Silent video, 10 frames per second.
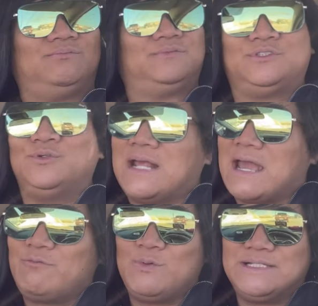two and a
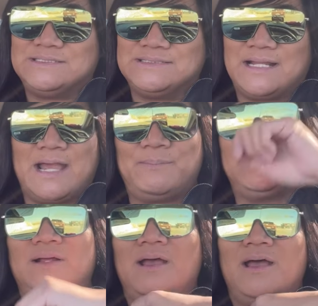half weeks since that
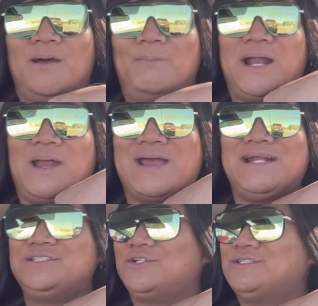happened. But I
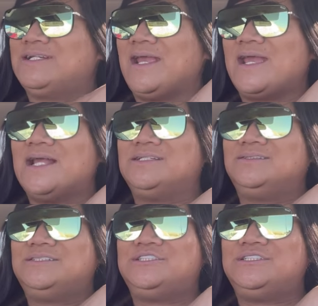ran into her today
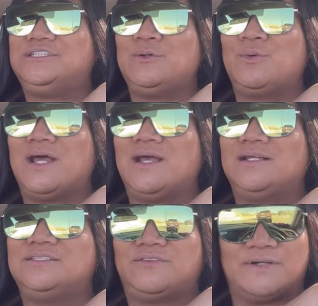and she
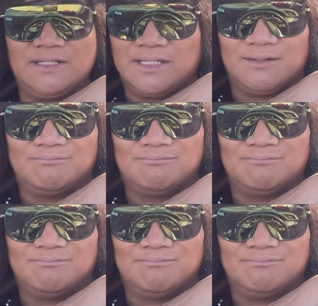was friendly.